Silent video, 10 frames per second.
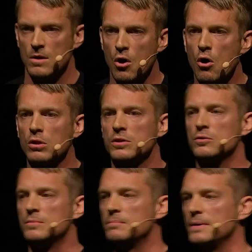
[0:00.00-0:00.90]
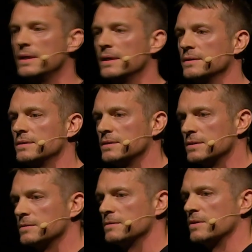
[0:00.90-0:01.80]
all human beings
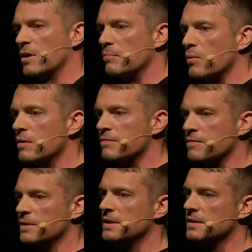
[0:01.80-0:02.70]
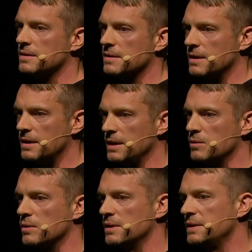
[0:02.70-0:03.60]
are born free and
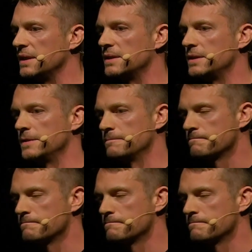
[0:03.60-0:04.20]
equal in dignity,